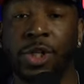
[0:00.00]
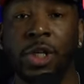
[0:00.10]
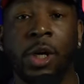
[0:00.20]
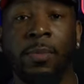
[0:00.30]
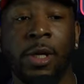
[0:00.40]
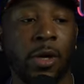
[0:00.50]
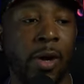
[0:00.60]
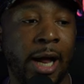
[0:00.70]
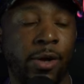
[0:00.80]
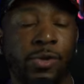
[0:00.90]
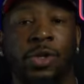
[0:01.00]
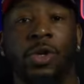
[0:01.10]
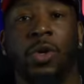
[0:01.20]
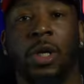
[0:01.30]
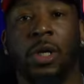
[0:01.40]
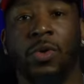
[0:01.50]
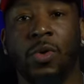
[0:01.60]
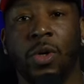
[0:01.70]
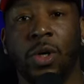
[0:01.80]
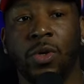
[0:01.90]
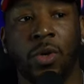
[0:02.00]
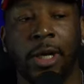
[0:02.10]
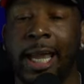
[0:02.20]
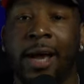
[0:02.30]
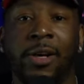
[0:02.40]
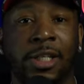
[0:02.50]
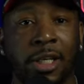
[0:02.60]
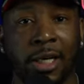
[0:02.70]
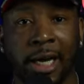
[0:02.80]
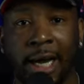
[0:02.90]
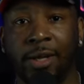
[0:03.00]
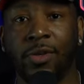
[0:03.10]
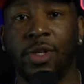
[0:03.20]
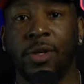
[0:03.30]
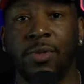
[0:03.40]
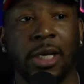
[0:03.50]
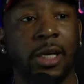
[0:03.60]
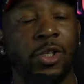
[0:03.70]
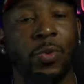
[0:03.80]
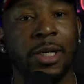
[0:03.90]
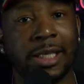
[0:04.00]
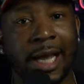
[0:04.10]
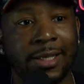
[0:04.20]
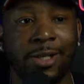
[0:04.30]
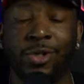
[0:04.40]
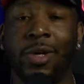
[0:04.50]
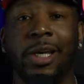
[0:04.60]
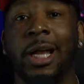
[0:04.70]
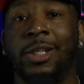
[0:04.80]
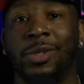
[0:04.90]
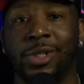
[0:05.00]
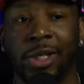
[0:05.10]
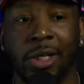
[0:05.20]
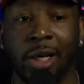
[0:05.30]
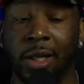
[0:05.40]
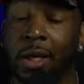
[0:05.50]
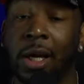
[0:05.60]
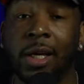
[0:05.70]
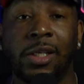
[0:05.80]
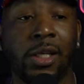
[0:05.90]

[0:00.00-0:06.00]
She come to your house, you on a you on a you on a county jail cot. You see what I'm saying? A twin size because you ain't got your shit together.